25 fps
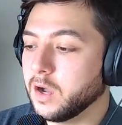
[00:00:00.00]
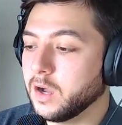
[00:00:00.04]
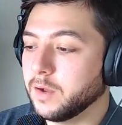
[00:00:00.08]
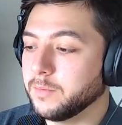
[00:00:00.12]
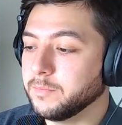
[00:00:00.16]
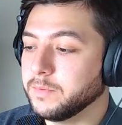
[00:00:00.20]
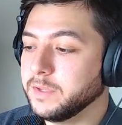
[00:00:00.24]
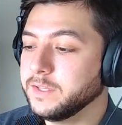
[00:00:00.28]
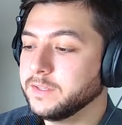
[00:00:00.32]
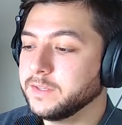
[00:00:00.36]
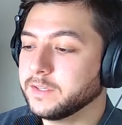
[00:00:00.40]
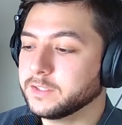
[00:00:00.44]

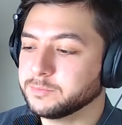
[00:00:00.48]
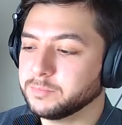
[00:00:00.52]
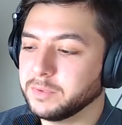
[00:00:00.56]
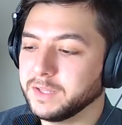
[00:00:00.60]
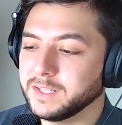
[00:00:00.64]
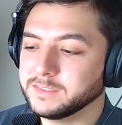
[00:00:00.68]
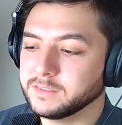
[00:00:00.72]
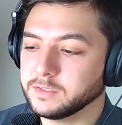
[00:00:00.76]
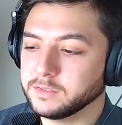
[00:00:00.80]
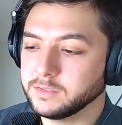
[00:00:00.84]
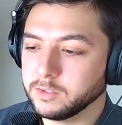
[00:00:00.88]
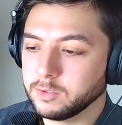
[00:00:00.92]
He
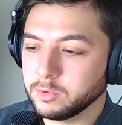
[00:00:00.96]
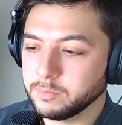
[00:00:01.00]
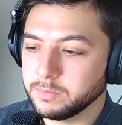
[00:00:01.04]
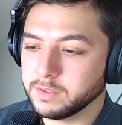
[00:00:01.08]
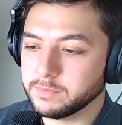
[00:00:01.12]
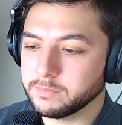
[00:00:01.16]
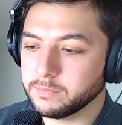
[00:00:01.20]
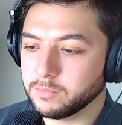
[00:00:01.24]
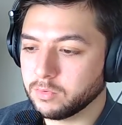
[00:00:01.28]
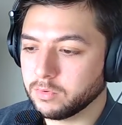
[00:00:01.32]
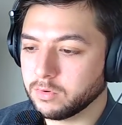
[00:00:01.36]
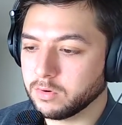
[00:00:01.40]
explains a little
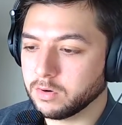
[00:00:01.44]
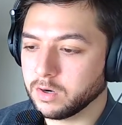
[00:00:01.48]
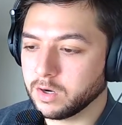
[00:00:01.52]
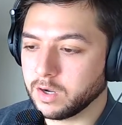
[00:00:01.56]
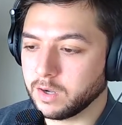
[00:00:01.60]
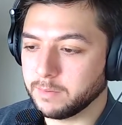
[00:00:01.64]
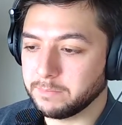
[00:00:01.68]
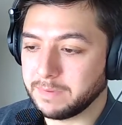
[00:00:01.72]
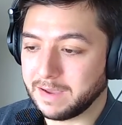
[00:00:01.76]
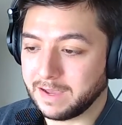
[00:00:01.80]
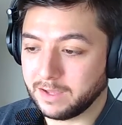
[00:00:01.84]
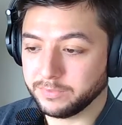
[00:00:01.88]
bit more
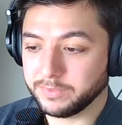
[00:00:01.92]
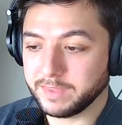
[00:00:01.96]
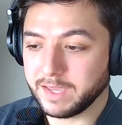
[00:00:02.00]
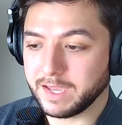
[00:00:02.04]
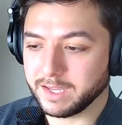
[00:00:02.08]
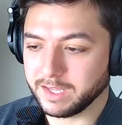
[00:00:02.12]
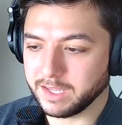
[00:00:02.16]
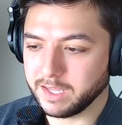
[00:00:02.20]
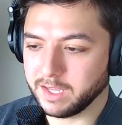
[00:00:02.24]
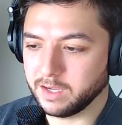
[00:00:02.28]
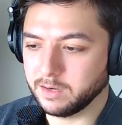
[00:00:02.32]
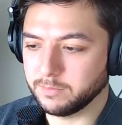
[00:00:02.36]
about
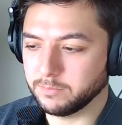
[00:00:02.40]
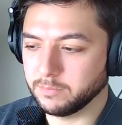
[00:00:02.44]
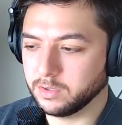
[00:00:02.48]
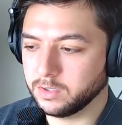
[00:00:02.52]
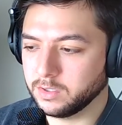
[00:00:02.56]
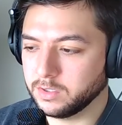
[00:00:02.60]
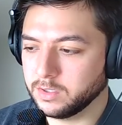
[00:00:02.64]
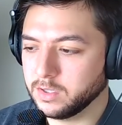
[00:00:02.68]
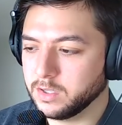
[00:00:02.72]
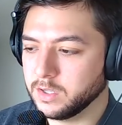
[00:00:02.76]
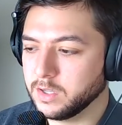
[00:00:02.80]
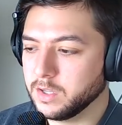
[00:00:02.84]
that
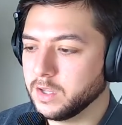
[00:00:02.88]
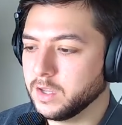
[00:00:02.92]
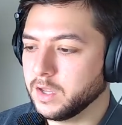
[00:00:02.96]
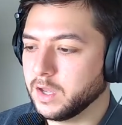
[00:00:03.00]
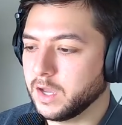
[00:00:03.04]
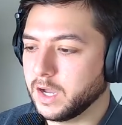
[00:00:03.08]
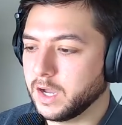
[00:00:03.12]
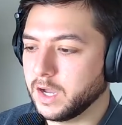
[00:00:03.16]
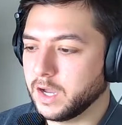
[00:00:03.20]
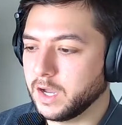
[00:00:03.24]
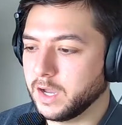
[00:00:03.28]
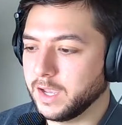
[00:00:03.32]
camera
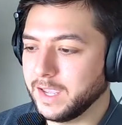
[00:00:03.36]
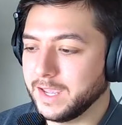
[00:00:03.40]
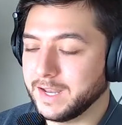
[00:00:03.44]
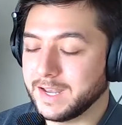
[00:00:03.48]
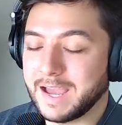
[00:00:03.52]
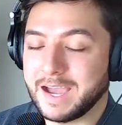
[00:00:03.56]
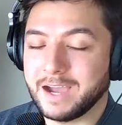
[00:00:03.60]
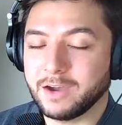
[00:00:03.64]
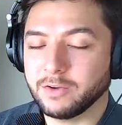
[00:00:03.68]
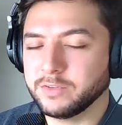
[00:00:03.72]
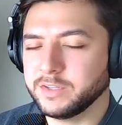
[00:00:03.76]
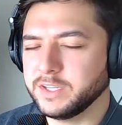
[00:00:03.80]
and
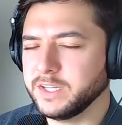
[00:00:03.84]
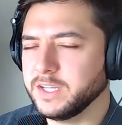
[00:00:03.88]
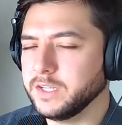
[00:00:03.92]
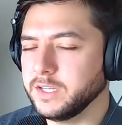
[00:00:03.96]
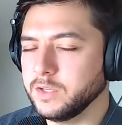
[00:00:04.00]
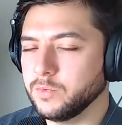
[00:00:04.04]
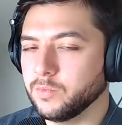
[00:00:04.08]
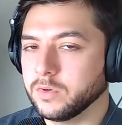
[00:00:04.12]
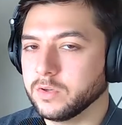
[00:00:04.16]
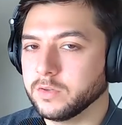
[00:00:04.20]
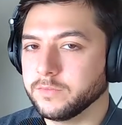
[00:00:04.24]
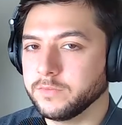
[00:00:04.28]
how Teenie
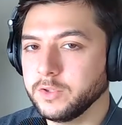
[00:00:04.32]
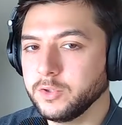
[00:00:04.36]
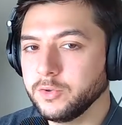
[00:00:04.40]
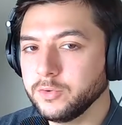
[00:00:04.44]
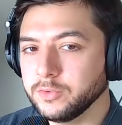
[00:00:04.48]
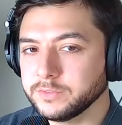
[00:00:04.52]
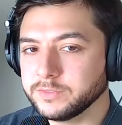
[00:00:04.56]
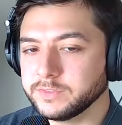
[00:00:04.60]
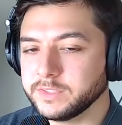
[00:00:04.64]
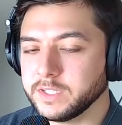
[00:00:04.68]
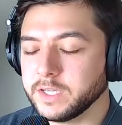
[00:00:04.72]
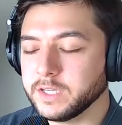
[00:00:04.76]
would have
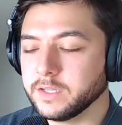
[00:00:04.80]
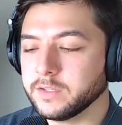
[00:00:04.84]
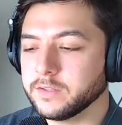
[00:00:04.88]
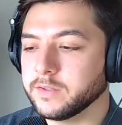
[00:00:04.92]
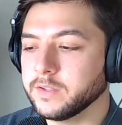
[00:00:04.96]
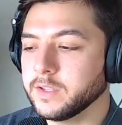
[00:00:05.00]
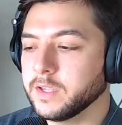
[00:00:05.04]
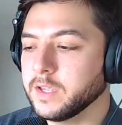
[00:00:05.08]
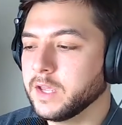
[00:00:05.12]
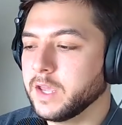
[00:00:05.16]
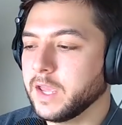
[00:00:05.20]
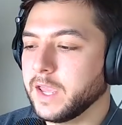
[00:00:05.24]
used it,
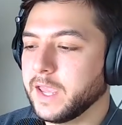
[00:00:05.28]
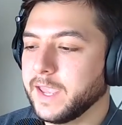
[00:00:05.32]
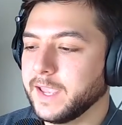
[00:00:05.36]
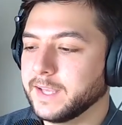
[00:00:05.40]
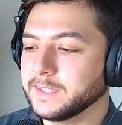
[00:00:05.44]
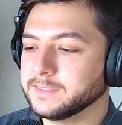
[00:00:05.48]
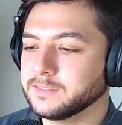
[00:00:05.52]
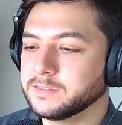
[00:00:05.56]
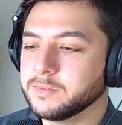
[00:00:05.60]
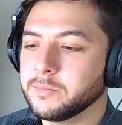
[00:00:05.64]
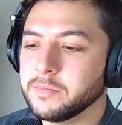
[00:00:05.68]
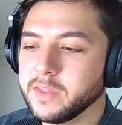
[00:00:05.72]

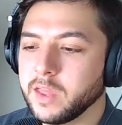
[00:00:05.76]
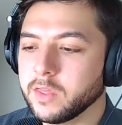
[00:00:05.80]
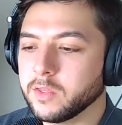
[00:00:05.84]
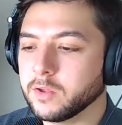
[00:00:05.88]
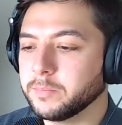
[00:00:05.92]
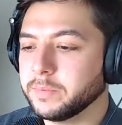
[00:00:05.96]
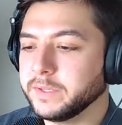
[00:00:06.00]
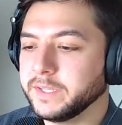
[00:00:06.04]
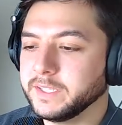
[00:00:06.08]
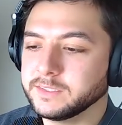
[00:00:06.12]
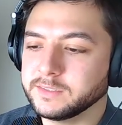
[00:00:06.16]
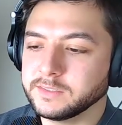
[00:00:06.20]
and some of the other
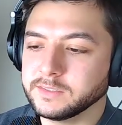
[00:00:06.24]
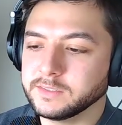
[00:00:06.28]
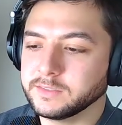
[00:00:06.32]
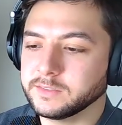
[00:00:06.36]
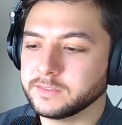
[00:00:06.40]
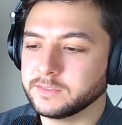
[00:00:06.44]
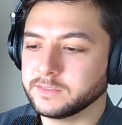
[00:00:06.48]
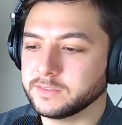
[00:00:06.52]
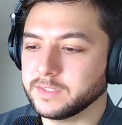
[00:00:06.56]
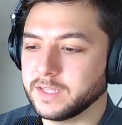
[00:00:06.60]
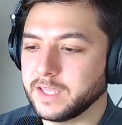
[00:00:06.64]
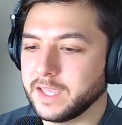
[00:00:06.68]

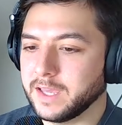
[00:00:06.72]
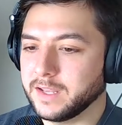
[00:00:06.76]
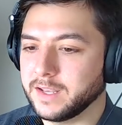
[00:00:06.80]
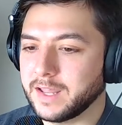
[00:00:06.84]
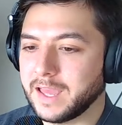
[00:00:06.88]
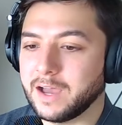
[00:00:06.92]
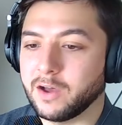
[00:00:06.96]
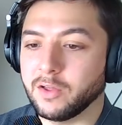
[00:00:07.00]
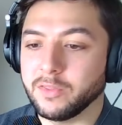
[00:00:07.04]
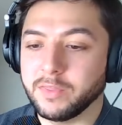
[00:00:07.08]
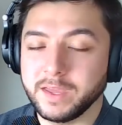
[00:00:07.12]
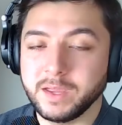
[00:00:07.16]
pieces and
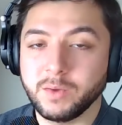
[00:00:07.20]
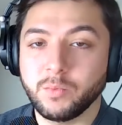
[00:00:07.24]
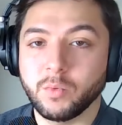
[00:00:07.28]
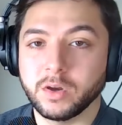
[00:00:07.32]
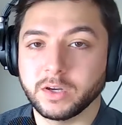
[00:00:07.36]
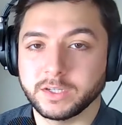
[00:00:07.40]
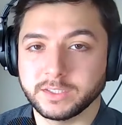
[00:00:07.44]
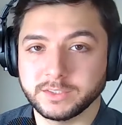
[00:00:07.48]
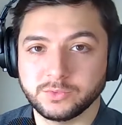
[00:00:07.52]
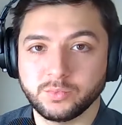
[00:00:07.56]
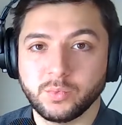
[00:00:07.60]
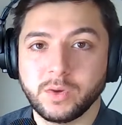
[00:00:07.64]
how they
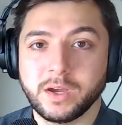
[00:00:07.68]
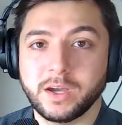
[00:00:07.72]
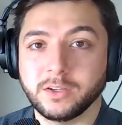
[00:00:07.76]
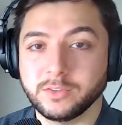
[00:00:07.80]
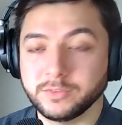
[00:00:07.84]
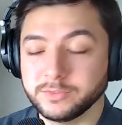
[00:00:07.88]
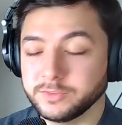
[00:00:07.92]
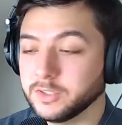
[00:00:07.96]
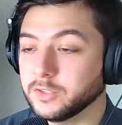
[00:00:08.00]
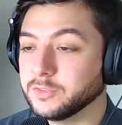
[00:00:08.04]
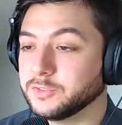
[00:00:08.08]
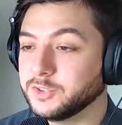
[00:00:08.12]
work as well.
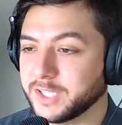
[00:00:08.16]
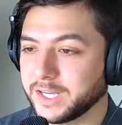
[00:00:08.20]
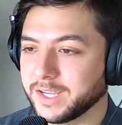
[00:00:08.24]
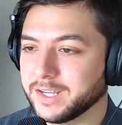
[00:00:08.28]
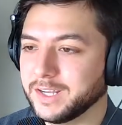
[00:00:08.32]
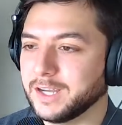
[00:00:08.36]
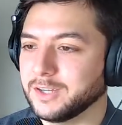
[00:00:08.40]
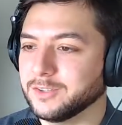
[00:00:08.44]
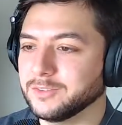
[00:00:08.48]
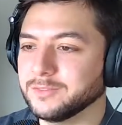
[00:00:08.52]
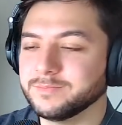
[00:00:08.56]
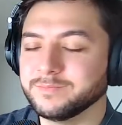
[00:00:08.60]
So check it
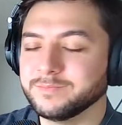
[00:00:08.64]
out.